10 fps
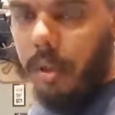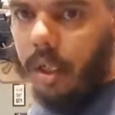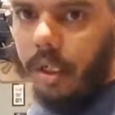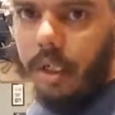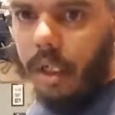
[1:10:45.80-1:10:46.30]

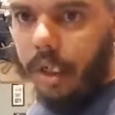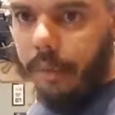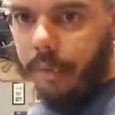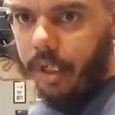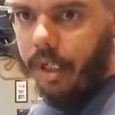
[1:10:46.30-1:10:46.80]
But I'm
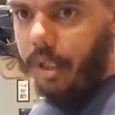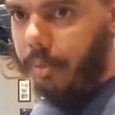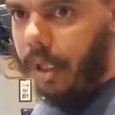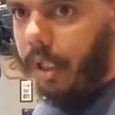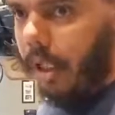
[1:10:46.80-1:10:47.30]
gonna finish
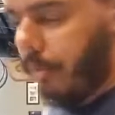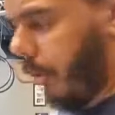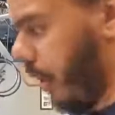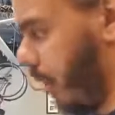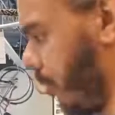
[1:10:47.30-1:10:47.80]
this bike
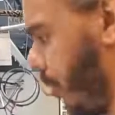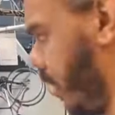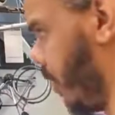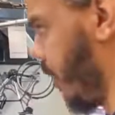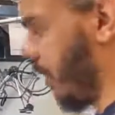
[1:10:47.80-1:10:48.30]
up, and it
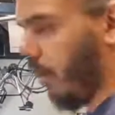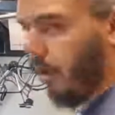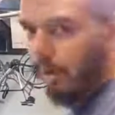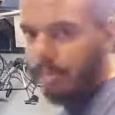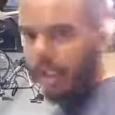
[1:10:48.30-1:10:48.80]
should be close to
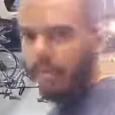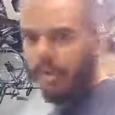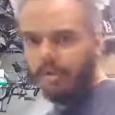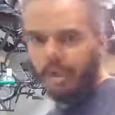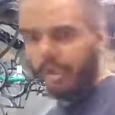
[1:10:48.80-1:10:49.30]
go home time after